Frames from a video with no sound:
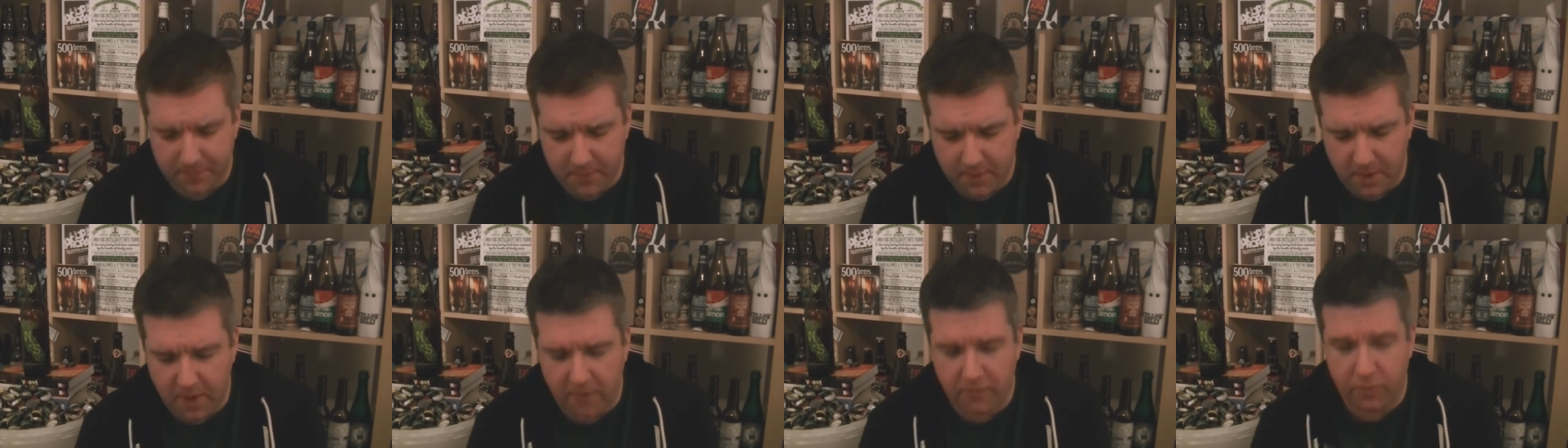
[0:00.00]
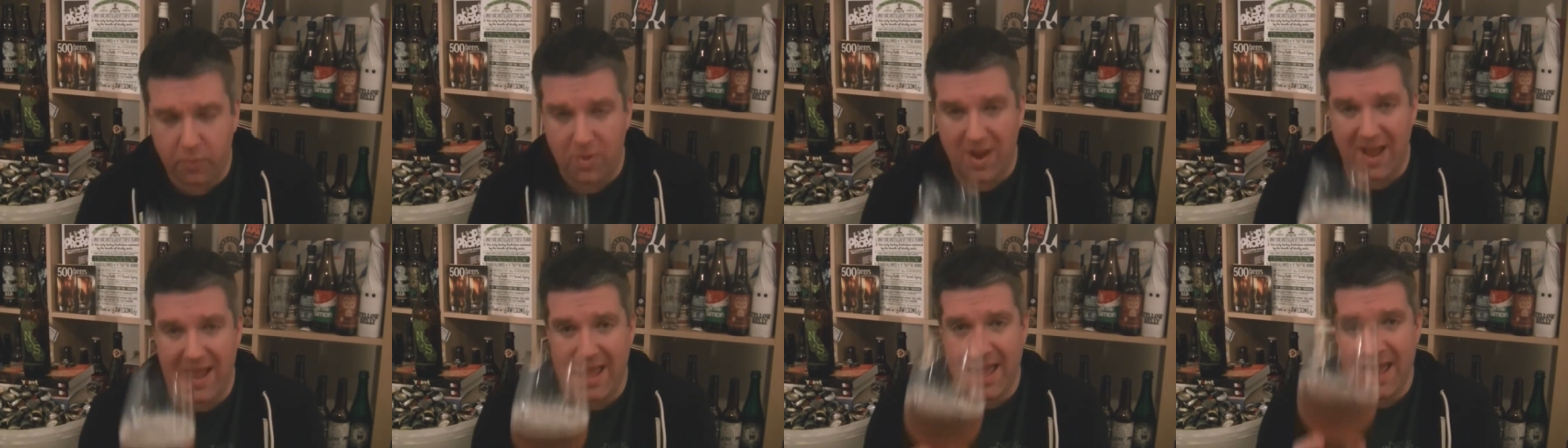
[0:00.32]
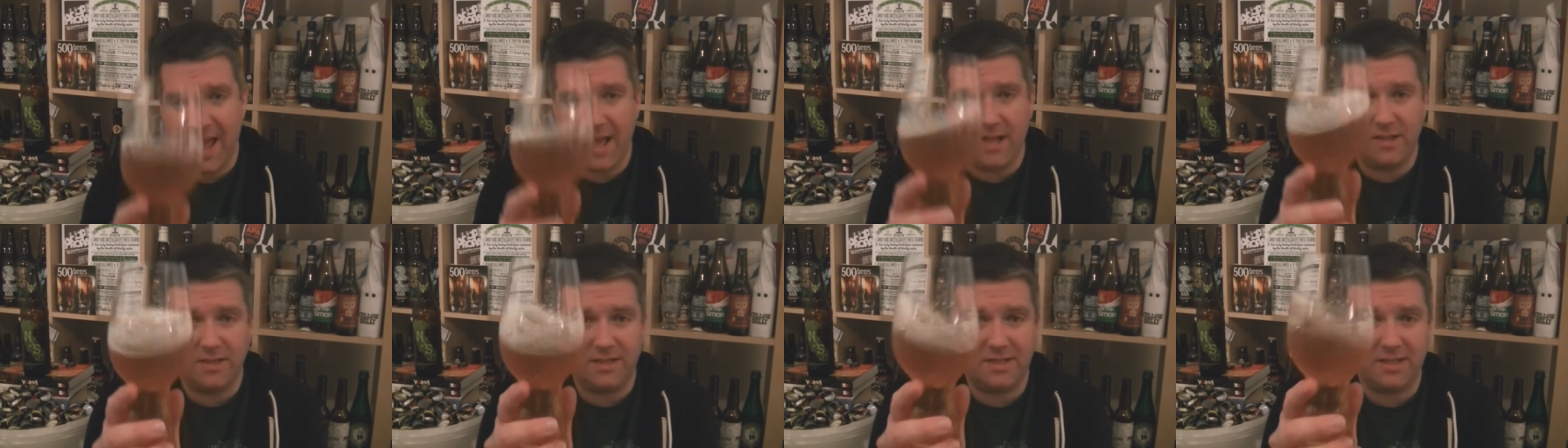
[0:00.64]
Off white
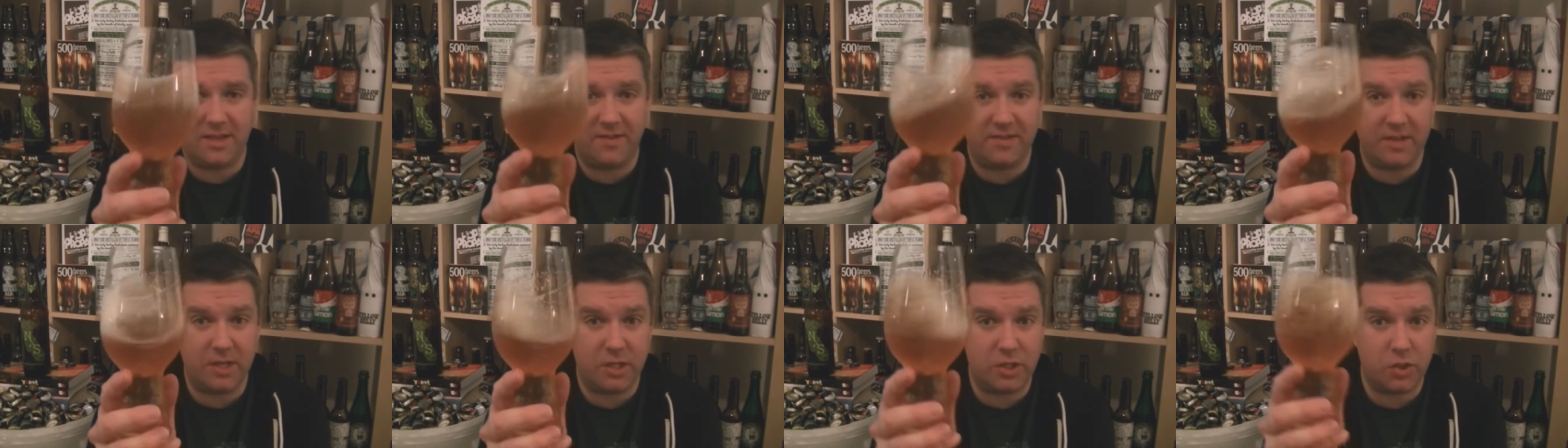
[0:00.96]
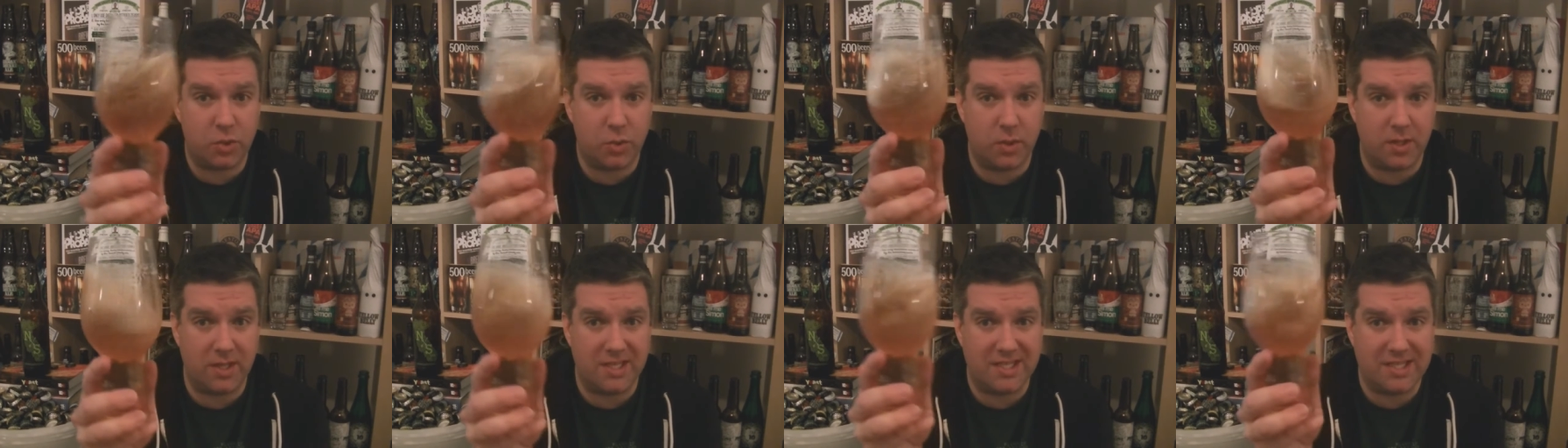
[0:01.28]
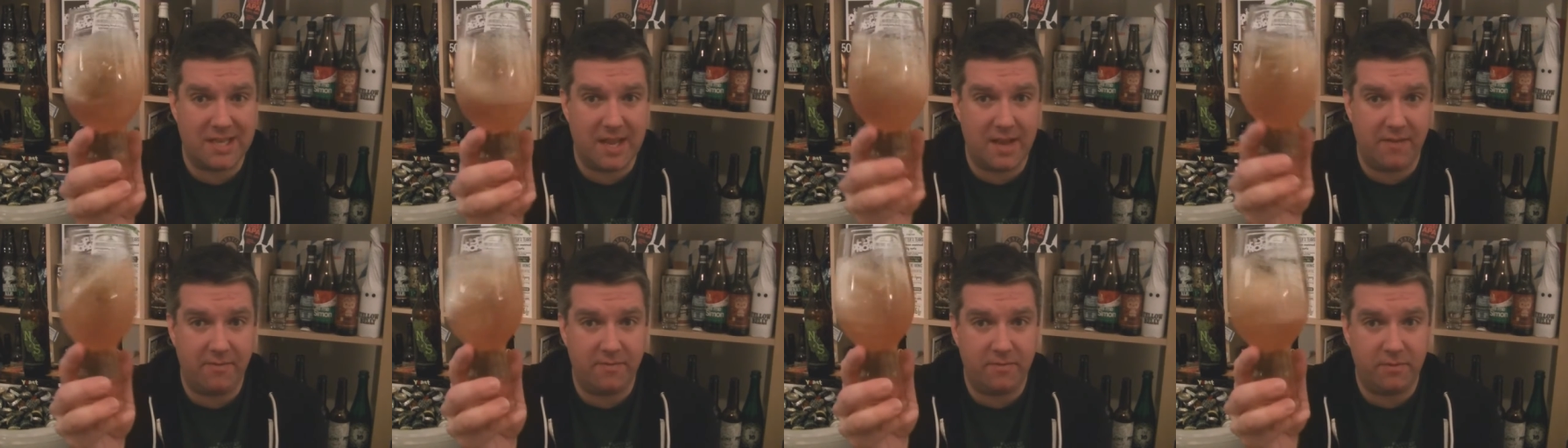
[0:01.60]
heads, give it a swirl and
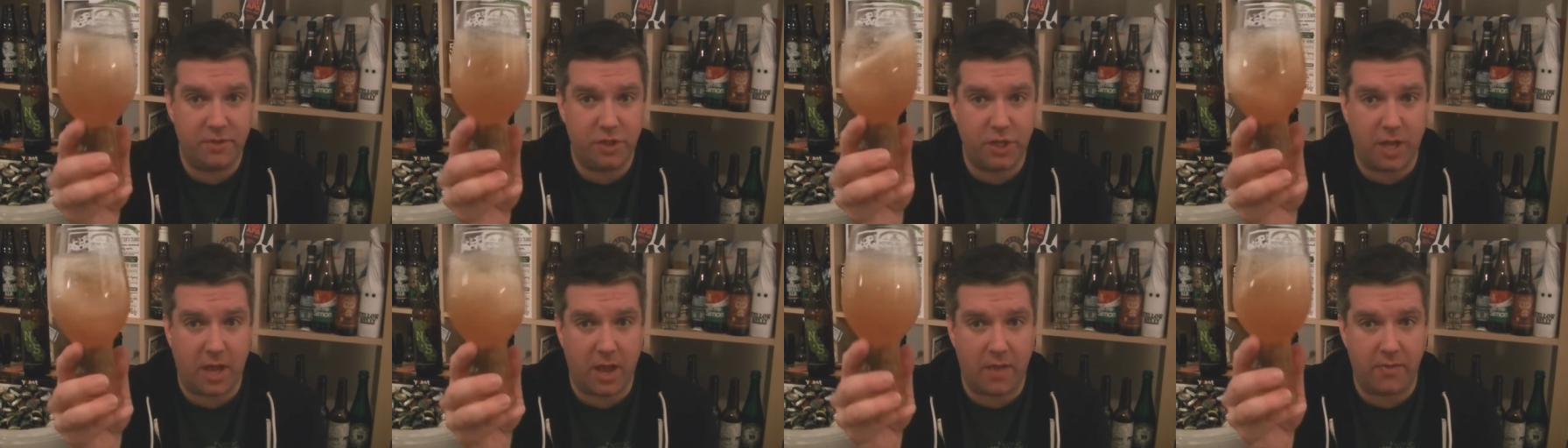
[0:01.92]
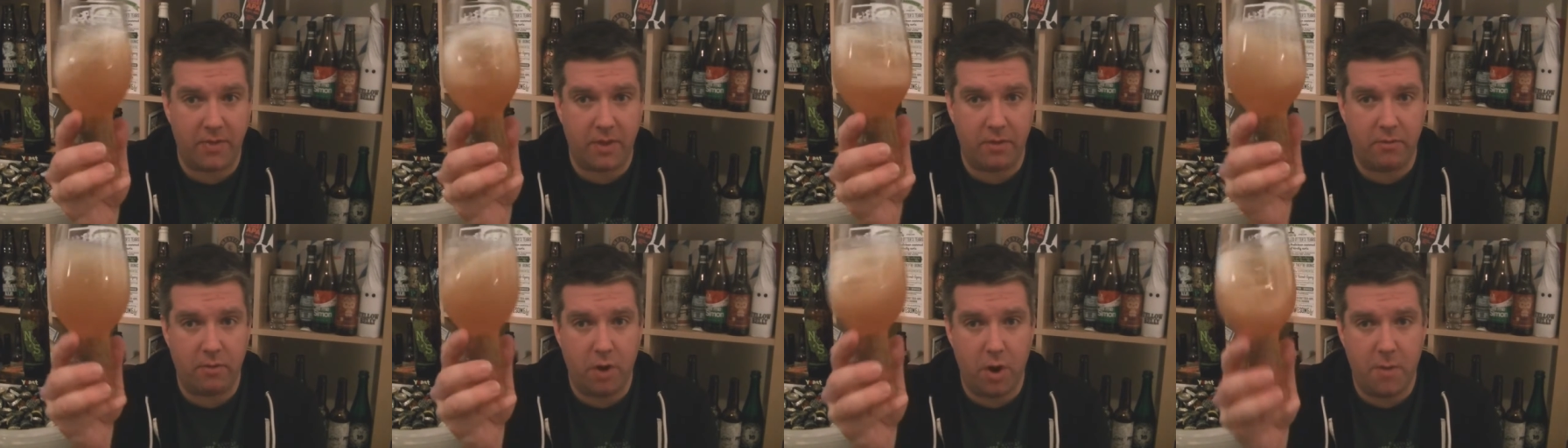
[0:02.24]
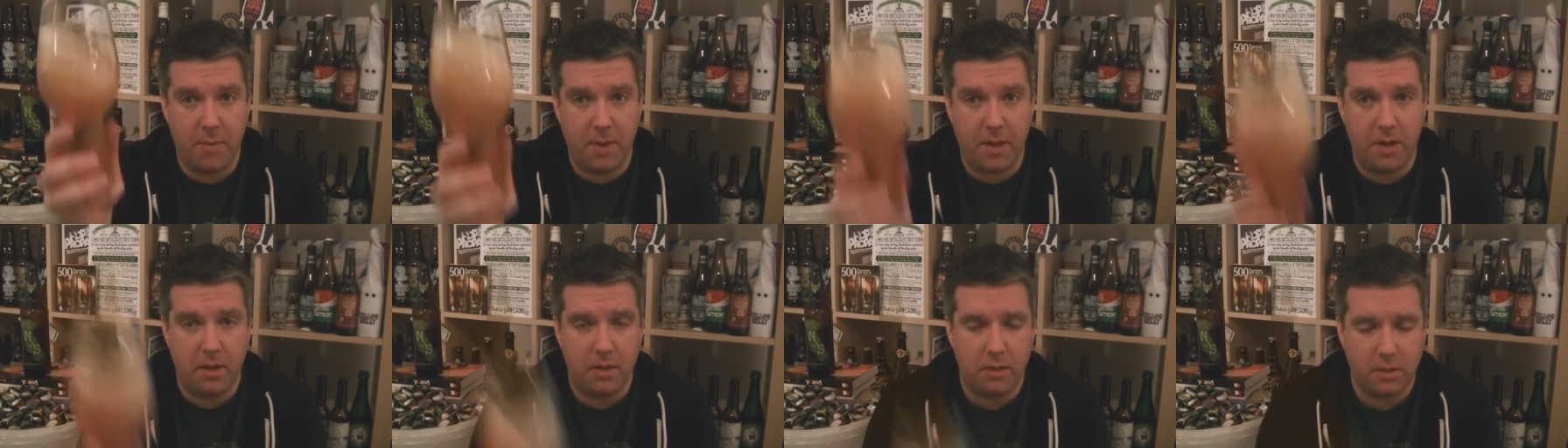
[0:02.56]
sniff, check out the
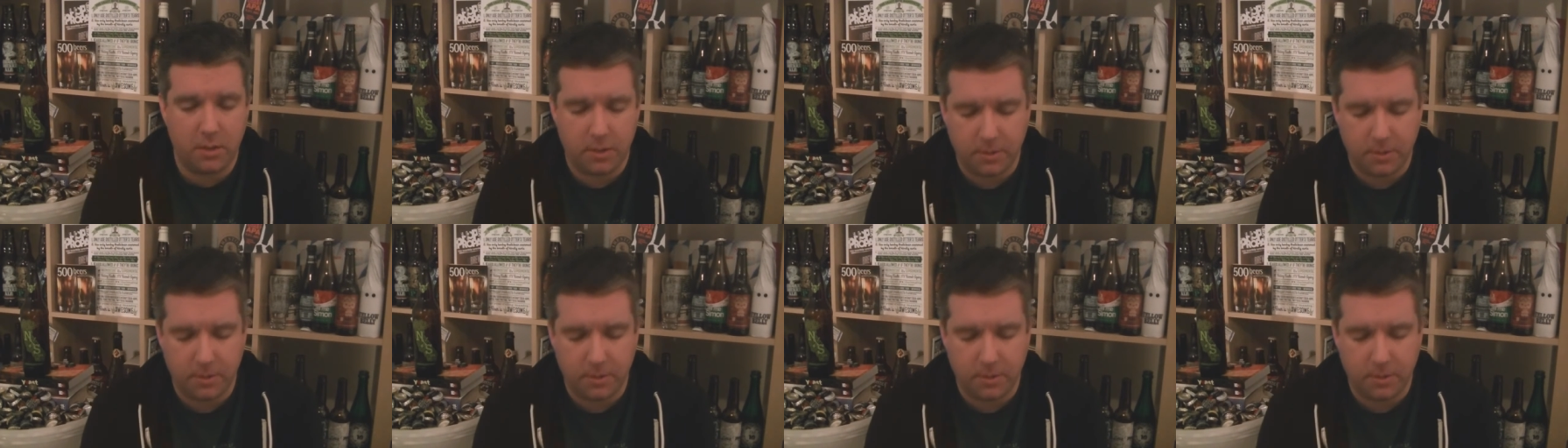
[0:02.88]
aroma.